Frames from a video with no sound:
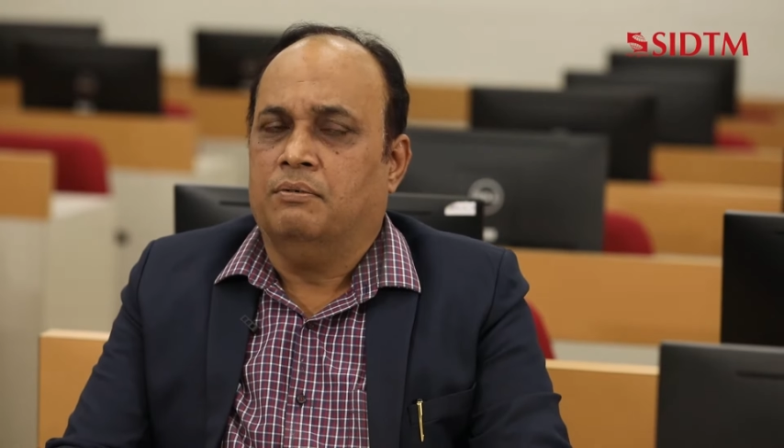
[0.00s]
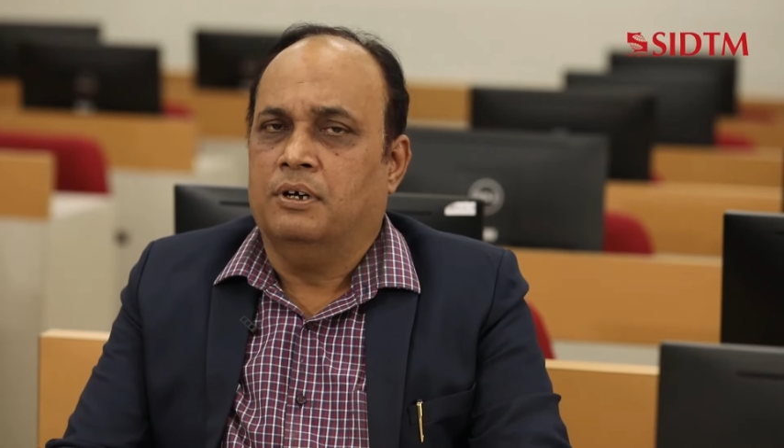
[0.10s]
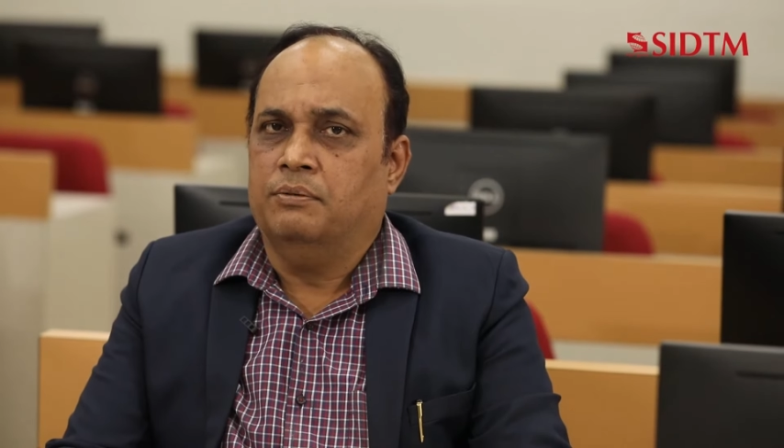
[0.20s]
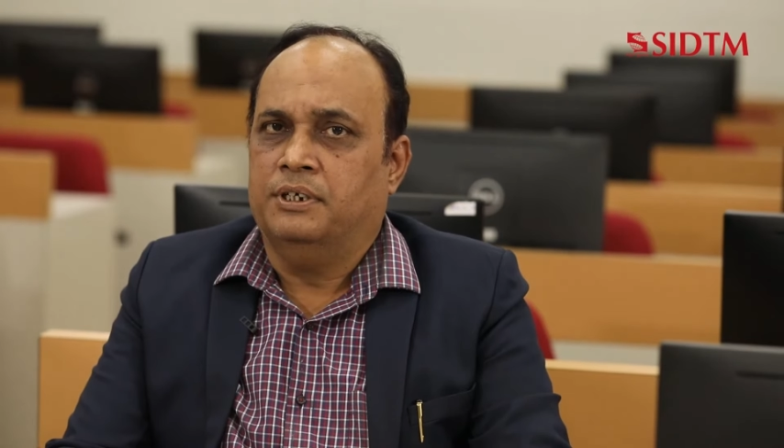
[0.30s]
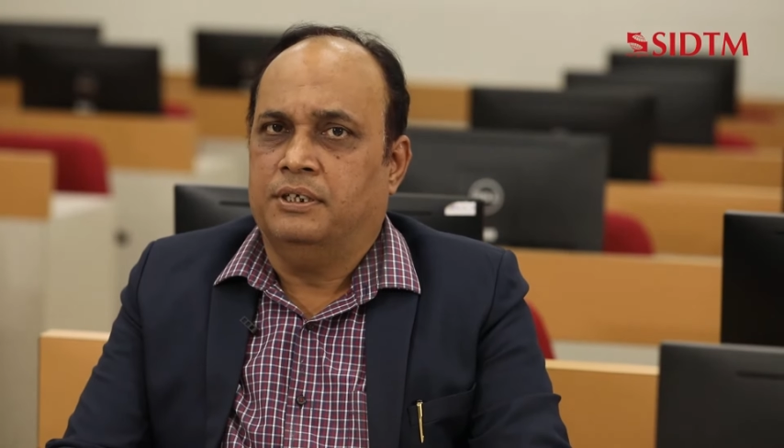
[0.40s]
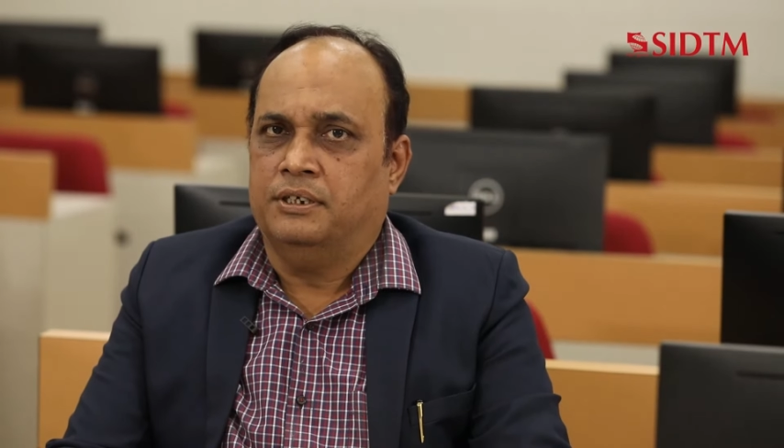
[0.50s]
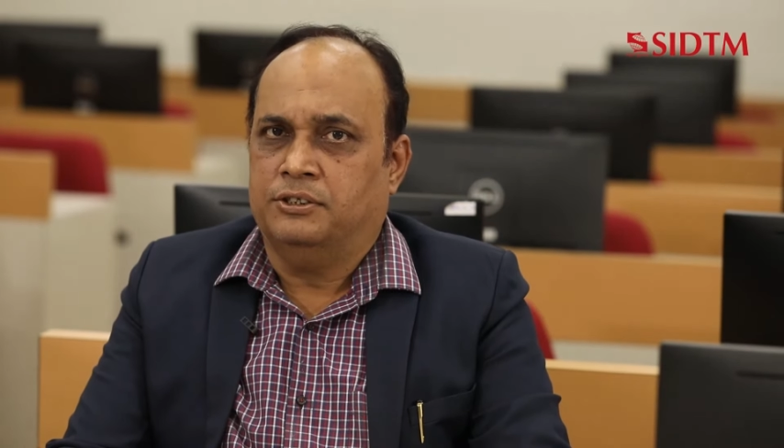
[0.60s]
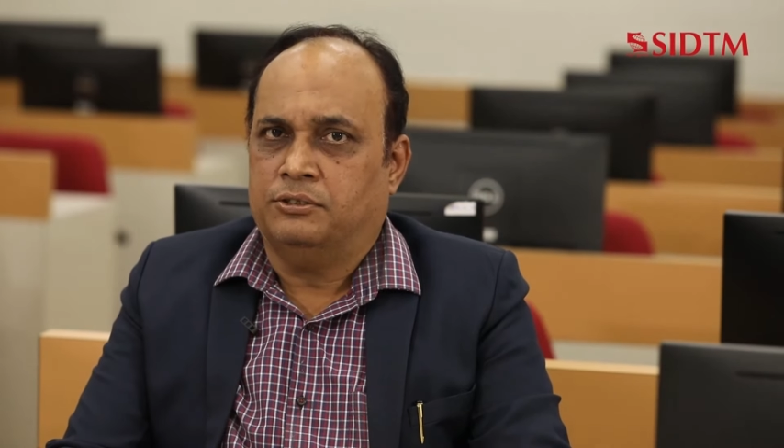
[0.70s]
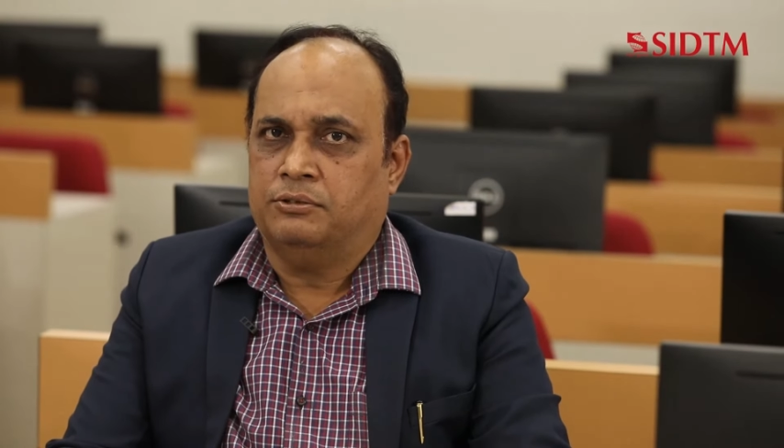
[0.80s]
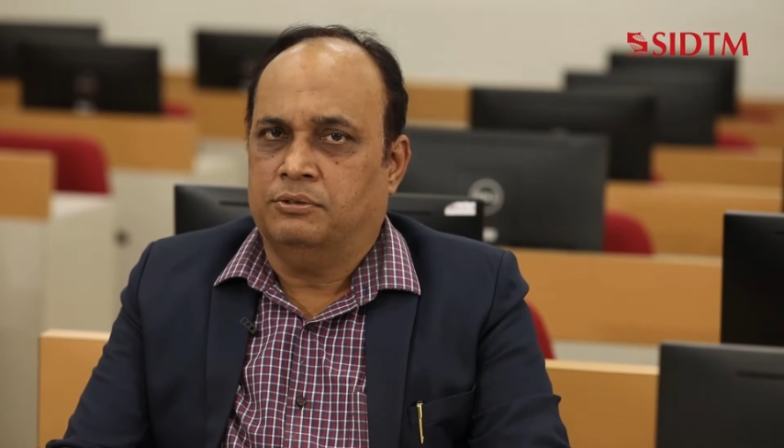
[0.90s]
where we
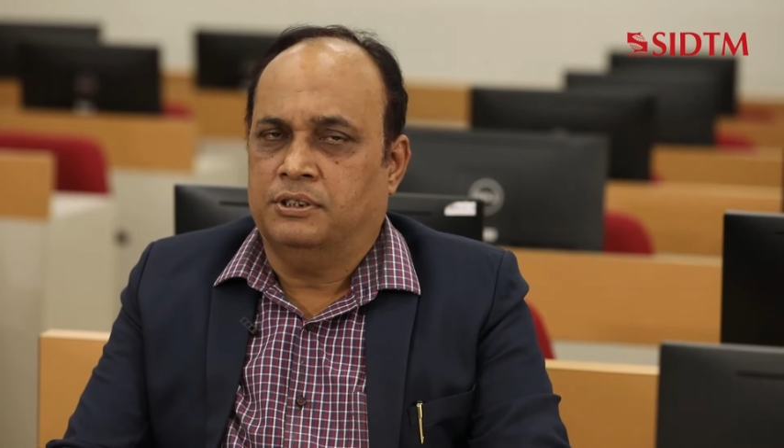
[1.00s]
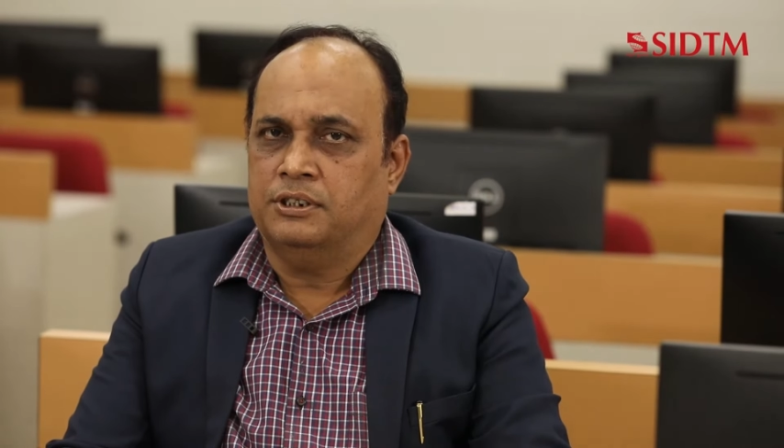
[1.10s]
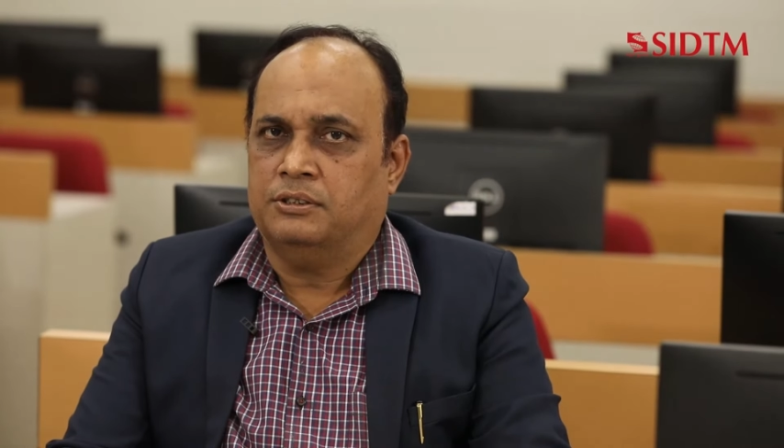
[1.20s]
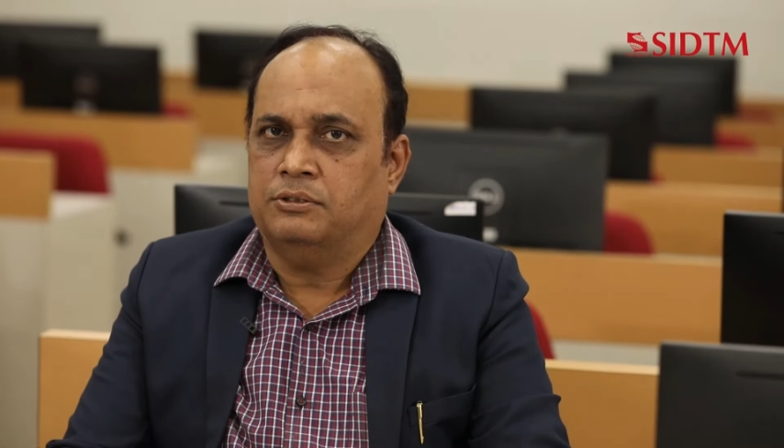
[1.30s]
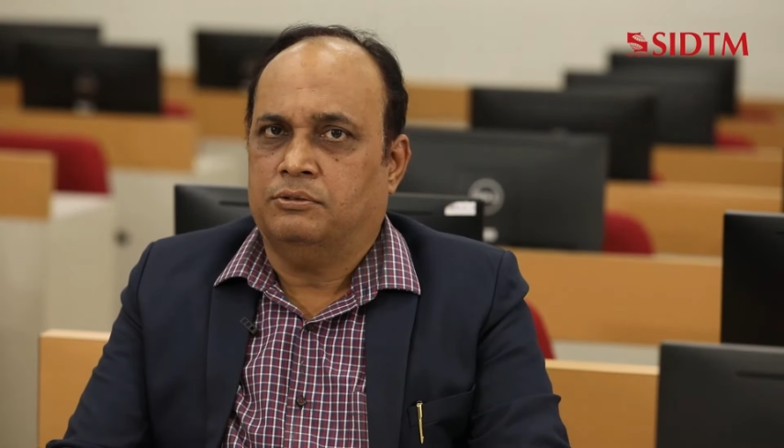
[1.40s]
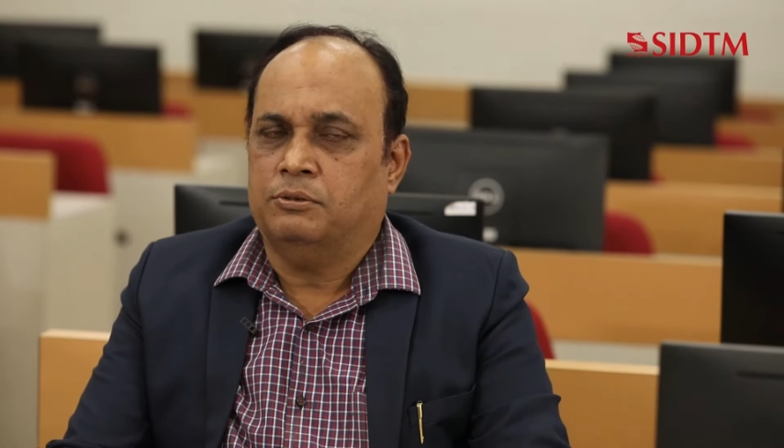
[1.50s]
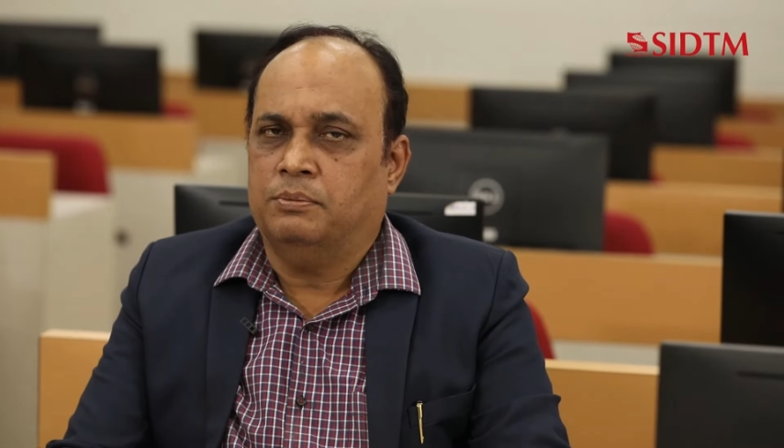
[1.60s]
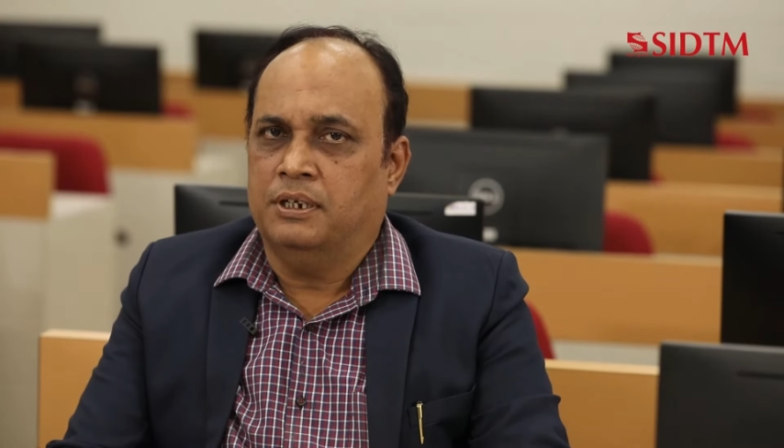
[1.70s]
teach students to